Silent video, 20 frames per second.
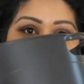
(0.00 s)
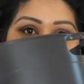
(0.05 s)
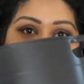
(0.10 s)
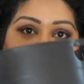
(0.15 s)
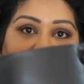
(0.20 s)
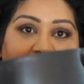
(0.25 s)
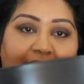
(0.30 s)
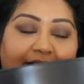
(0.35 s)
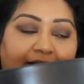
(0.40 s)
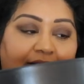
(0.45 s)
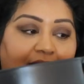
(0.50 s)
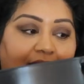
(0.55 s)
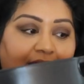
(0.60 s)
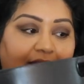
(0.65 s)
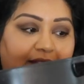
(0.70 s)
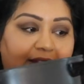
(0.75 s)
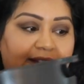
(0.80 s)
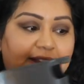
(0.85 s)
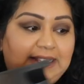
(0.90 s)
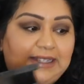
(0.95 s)
fit
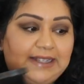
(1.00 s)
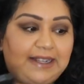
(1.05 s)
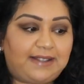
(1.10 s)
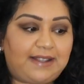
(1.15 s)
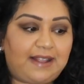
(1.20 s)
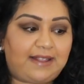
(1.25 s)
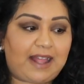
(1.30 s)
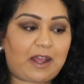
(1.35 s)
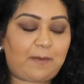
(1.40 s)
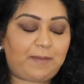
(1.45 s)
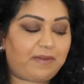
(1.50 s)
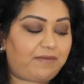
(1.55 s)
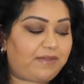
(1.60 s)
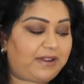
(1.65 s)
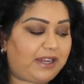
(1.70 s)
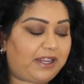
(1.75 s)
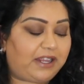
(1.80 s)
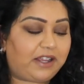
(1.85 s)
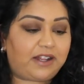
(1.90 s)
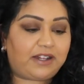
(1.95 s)
inside this, because then that'd be
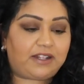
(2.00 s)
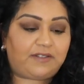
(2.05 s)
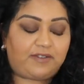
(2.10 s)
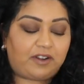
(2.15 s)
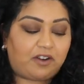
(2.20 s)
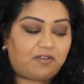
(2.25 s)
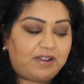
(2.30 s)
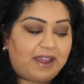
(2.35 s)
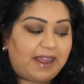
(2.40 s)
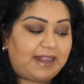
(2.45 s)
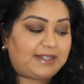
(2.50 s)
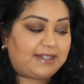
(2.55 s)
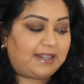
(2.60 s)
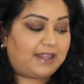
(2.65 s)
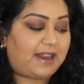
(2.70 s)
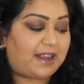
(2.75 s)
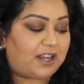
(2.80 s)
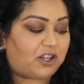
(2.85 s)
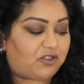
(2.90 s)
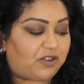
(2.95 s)
really good for creating
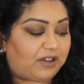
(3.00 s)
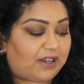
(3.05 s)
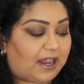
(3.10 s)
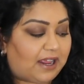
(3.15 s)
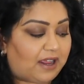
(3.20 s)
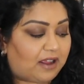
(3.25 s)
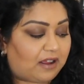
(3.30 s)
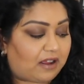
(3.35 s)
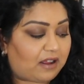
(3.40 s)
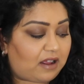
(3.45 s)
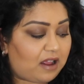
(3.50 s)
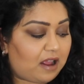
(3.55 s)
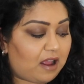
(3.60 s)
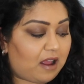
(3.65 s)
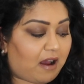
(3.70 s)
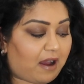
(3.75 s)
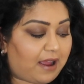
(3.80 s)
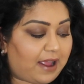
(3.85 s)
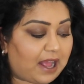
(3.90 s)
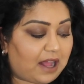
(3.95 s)
an extra layer.
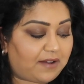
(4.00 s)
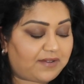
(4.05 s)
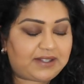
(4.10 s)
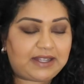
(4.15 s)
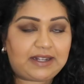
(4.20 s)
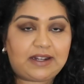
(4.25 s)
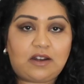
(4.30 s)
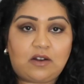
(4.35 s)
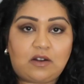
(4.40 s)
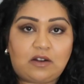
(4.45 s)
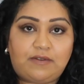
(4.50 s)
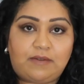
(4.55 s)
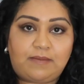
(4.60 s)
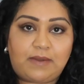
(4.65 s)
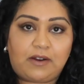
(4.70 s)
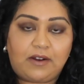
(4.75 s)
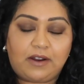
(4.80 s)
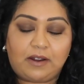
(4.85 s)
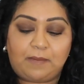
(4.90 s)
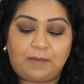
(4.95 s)
I have seen a lot of
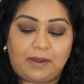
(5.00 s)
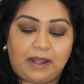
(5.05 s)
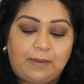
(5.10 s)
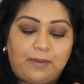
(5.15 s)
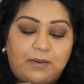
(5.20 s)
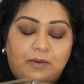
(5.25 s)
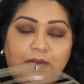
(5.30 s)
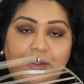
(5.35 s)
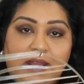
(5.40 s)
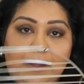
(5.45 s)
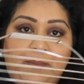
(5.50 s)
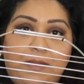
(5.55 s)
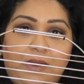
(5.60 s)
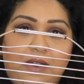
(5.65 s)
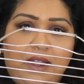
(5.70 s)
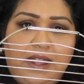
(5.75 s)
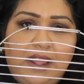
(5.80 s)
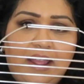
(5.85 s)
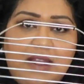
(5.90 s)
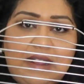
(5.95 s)
American people, they
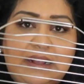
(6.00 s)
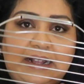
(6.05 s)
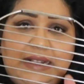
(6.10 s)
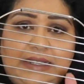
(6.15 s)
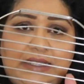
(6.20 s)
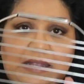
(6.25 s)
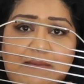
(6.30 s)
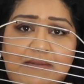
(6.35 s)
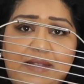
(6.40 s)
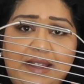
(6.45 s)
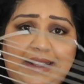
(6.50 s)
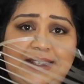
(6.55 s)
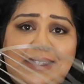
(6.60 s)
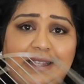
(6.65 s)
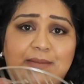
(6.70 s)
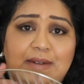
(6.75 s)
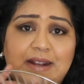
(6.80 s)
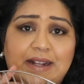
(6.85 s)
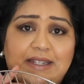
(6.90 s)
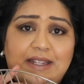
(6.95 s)
buy something
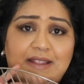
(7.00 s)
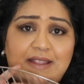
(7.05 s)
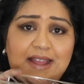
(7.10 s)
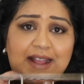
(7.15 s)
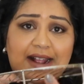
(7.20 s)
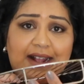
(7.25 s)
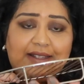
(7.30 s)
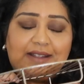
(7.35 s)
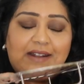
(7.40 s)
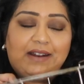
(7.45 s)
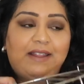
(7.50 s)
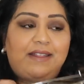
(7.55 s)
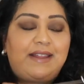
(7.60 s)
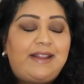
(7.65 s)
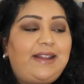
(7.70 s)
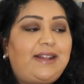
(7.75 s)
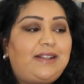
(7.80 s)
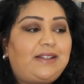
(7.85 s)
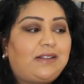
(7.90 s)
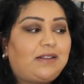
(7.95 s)
similar to this, and I
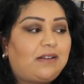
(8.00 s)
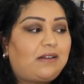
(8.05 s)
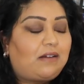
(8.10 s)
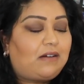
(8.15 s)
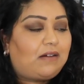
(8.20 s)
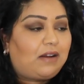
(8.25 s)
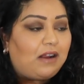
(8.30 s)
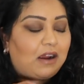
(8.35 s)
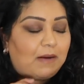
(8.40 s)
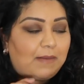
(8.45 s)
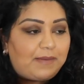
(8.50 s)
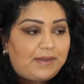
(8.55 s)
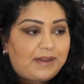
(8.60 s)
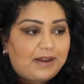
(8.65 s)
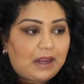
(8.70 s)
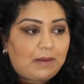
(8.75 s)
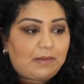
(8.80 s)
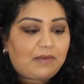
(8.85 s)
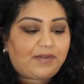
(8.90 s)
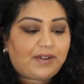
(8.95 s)
think it's, oh, I can't remember the
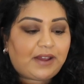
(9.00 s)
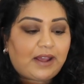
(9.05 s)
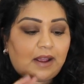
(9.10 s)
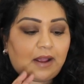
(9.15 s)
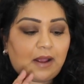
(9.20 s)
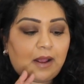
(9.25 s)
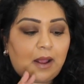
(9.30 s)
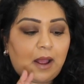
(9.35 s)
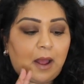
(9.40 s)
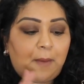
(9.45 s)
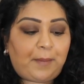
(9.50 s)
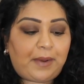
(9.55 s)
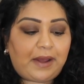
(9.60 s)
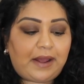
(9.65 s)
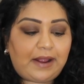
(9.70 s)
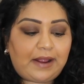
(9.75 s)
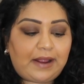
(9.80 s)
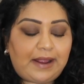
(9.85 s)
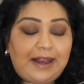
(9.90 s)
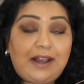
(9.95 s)
name of it,
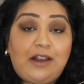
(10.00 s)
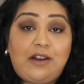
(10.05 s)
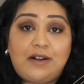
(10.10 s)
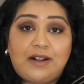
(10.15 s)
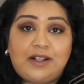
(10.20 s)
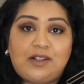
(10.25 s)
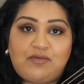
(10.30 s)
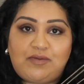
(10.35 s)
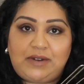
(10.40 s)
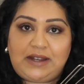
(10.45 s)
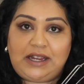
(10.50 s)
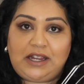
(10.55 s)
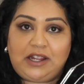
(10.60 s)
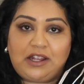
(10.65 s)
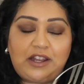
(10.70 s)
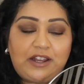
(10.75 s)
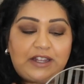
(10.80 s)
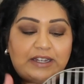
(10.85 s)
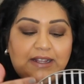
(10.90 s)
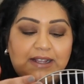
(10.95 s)
but it looks really
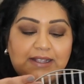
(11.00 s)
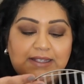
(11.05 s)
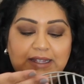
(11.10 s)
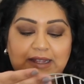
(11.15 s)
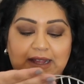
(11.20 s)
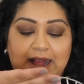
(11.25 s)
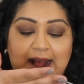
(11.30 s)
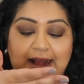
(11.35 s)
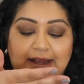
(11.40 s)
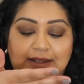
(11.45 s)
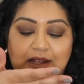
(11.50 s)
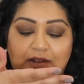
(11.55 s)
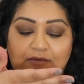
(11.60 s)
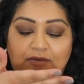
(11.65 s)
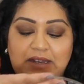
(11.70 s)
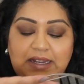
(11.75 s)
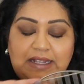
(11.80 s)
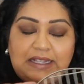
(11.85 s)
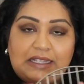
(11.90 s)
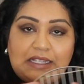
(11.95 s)
good because it has like
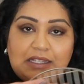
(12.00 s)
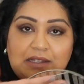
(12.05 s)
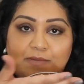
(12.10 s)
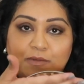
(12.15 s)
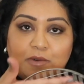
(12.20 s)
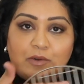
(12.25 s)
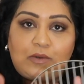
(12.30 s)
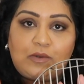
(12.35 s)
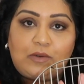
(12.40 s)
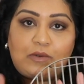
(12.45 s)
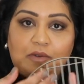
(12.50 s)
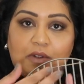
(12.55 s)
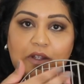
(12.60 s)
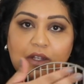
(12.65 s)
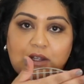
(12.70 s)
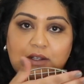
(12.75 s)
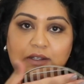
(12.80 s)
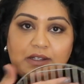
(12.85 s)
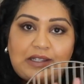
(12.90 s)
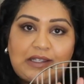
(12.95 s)
really small
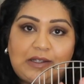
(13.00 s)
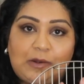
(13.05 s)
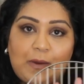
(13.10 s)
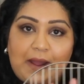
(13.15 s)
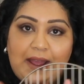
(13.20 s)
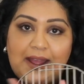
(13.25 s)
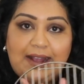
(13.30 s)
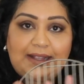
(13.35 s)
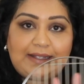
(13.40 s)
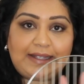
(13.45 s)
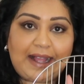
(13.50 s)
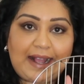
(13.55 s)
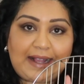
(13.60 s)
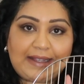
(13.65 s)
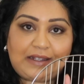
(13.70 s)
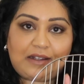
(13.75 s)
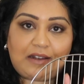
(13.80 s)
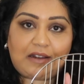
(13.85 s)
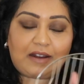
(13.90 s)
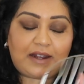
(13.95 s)
squares. It
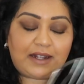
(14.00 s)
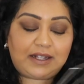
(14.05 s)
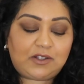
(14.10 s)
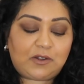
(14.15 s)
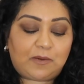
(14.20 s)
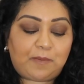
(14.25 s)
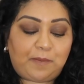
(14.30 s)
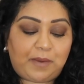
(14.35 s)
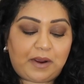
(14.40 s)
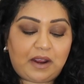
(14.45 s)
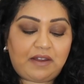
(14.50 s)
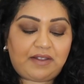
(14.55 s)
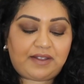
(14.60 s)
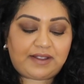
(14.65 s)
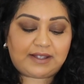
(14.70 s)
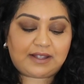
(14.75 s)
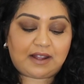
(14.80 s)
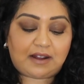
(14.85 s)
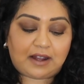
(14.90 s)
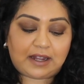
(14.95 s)
has lines on both
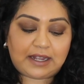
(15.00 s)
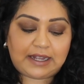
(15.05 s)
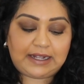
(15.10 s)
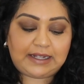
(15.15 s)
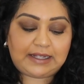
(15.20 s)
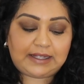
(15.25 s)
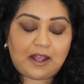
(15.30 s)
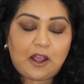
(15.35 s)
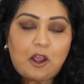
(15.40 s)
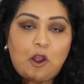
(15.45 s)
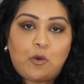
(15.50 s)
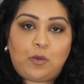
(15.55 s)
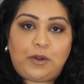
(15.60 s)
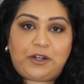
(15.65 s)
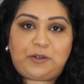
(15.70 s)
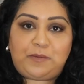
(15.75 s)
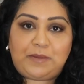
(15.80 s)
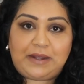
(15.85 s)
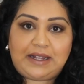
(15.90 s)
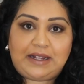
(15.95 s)
sides,
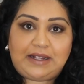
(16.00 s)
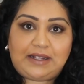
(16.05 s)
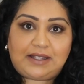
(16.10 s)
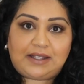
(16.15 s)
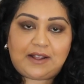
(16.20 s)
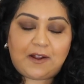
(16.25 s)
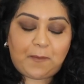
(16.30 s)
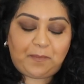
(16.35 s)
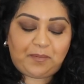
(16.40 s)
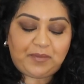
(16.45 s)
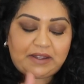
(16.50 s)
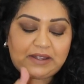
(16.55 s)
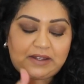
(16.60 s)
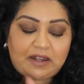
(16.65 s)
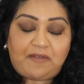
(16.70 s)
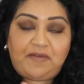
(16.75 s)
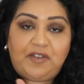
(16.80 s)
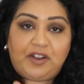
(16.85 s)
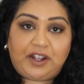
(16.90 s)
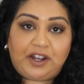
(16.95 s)
which means
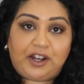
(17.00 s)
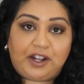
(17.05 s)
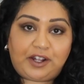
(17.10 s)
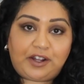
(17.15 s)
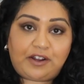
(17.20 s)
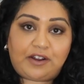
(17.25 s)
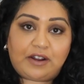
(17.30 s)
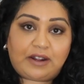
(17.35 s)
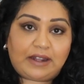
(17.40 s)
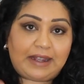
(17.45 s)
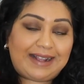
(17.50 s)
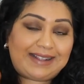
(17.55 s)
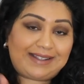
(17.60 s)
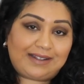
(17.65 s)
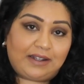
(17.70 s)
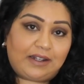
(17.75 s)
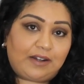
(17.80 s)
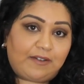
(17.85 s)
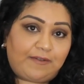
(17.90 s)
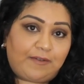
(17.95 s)
stuff you're gonna cook
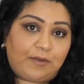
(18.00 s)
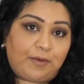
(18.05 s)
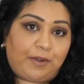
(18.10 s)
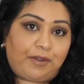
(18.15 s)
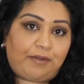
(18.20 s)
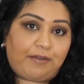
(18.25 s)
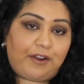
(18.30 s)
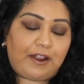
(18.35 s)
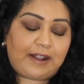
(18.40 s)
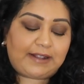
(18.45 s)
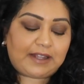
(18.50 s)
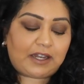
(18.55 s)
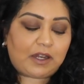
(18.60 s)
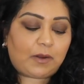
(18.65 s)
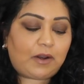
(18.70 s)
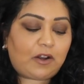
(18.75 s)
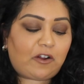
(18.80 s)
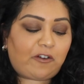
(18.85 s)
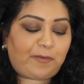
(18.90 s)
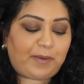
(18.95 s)
isn't gonna fall through. Because I
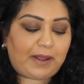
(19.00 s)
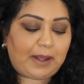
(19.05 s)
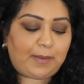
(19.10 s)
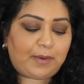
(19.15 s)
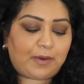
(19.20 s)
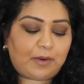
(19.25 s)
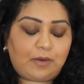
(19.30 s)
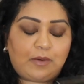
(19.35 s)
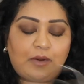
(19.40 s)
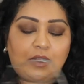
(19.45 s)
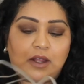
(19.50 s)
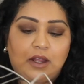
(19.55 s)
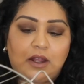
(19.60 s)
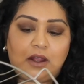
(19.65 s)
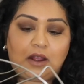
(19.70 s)
know a lot of people,